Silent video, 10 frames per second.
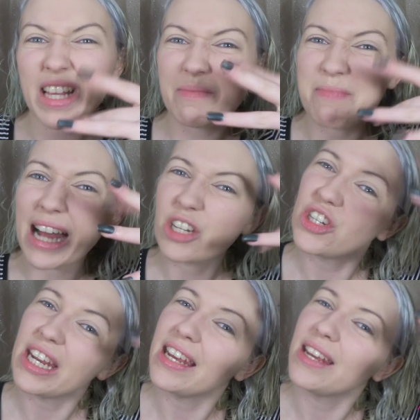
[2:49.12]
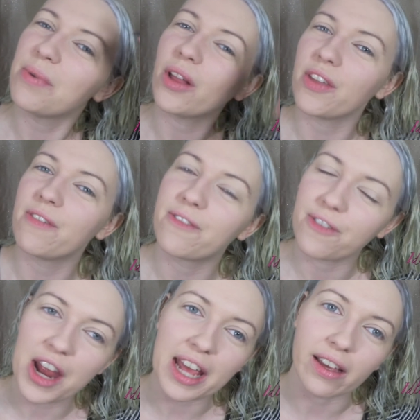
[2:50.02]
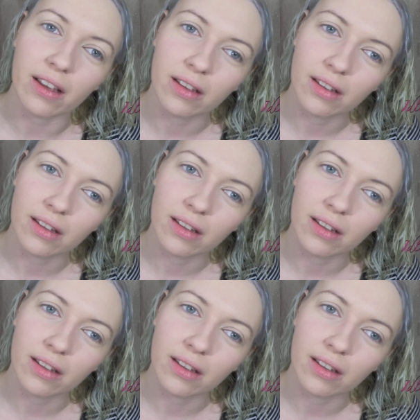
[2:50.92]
matchy, what the frig?